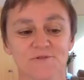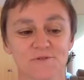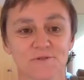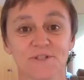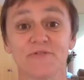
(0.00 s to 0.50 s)

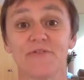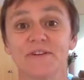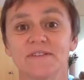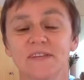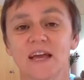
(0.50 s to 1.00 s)
or
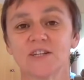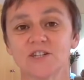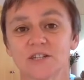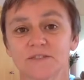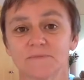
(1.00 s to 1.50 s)

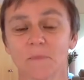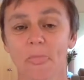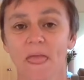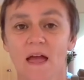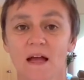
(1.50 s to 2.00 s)
differentiation.
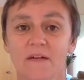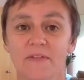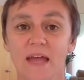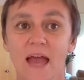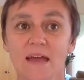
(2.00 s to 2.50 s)
And
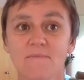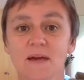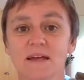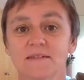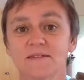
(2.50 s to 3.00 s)
the aim
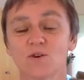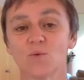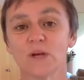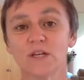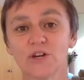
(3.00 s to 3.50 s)
is that
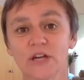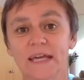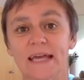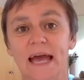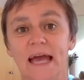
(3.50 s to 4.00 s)
we're
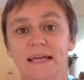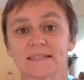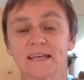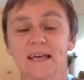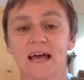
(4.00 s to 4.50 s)
looking
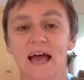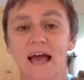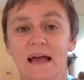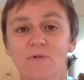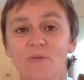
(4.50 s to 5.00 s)
at
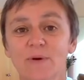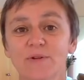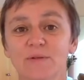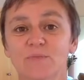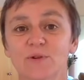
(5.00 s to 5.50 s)
how the
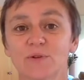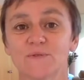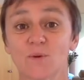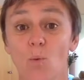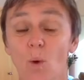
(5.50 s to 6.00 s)
body
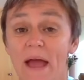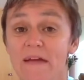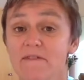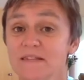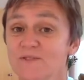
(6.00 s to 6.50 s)
moves,
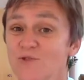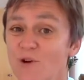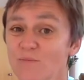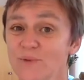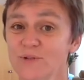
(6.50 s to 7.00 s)
where it's
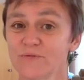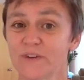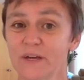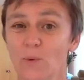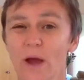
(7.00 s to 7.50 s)
not
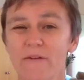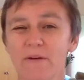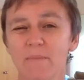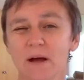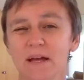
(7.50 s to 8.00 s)
moving, where
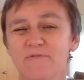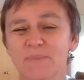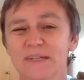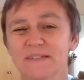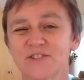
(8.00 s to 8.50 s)
it might have
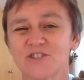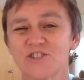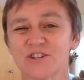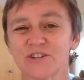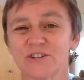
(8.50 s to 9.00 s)
been
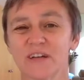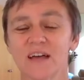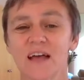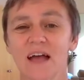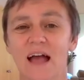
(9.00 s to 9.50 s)
stuck.
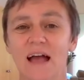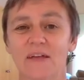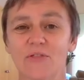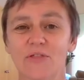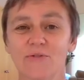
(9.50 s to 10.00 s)

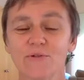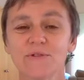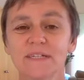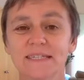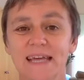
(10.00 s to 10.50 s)
And through
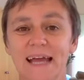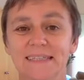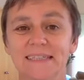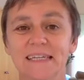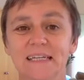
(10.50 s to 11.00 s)
these
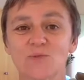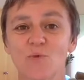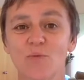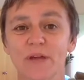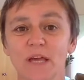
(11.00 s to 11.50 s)
techniques, we're
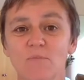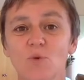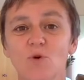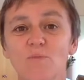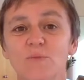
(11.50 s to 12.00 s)
bringing
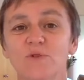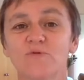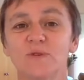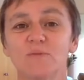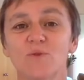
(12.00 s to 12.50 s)
more
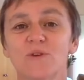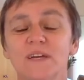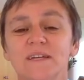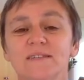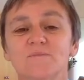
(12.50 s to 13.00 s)
movement, more
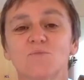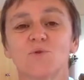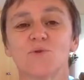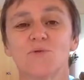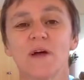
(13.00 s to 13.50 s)
ease and
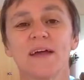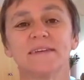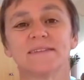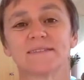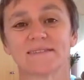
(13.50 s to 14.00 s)
more
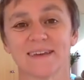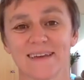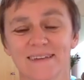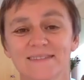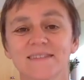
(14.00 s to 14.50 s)
grace
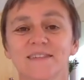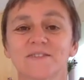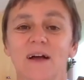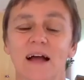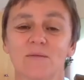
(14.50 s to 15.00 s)

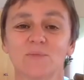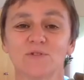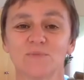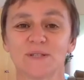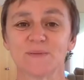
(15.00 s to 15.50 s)
into our
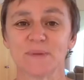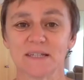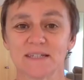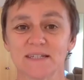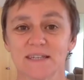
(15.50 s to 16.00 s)
movement
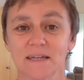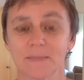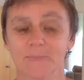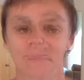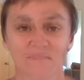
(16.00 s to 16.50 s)
ability.
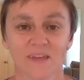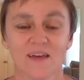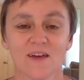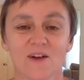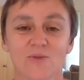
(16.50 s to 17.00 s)

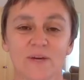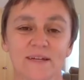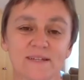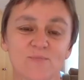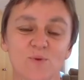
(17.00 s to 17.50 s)
We
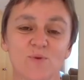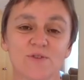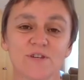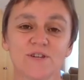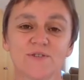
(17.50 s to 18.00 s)
explore
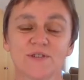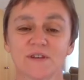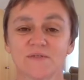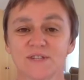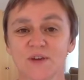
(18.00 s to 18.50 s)
the use
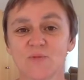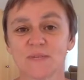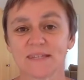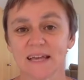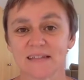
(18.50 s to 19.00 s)
of Soma
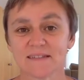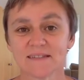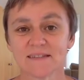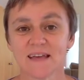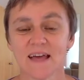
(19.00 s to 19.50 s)

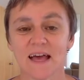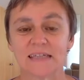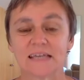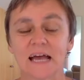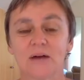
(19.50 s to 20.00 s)
Scans and
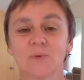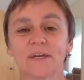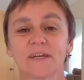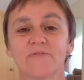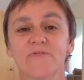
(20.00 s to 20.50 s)
how we
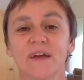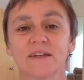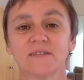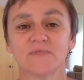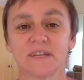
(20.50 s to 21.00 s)
can
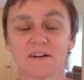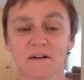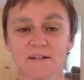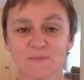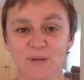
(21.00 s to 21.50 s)
effectively
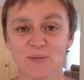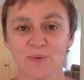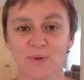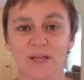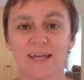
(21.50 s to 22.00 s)
guide
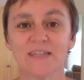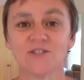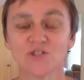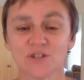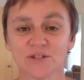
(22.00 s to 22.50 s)
people
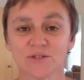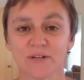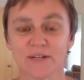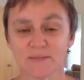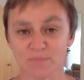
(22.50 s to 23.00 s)
into
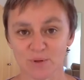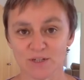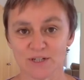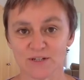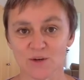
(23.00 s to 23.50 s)
an
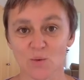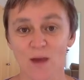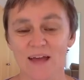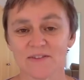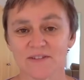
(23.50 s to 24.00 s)
embodied
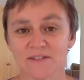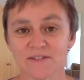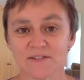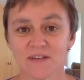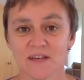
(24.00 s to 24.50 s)

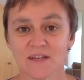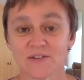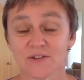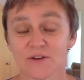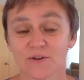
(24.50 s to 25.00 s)
awareness.
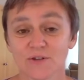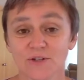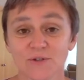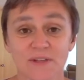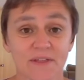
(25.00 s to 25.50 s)
So
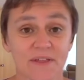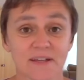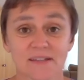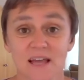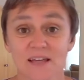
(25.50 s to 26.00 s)
using
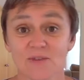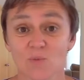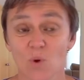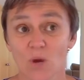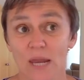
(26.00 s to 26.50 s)
things like
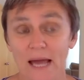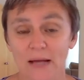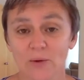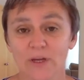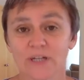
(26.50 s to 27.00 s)
what
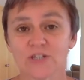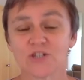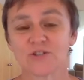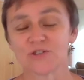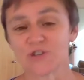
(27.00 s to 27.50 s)

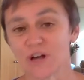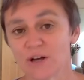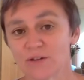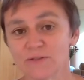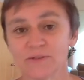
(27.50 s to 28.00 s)
language, the
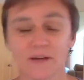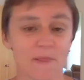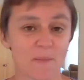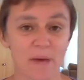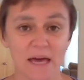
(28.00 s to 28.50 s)
tone and
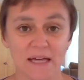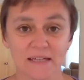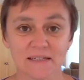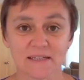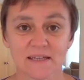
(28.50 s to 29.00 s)
the
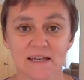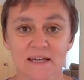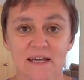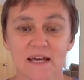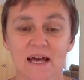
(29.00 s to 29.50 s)
pace.
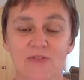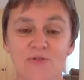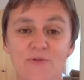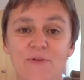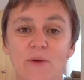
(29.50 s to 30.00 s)
And
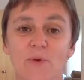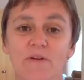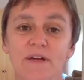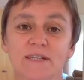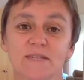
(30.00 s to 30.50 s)
through that we're
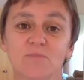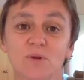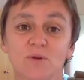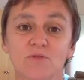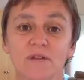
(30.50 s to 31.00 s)

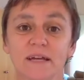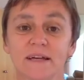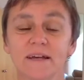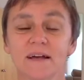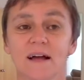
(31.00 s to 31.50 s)

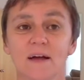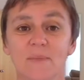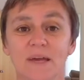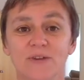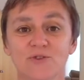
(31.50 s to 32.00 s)
exploring
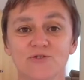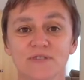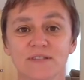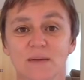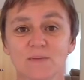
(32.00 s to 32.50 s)

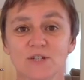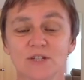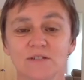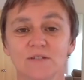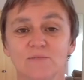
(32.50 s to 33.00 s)

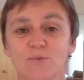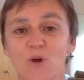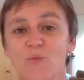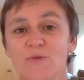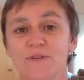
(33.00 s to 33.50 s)
interoception,
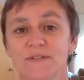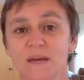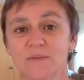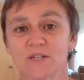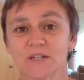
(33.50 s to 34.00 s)

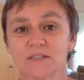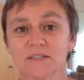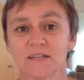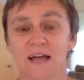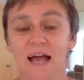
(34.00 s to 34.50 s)
proprioception
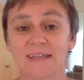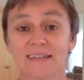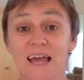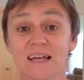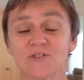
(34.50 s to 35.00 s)
and
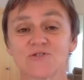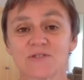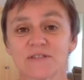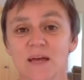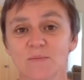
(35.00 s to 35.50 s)

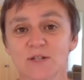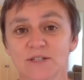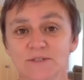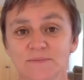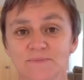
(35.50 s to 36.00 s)

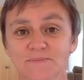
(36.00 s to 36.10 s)
exteroception.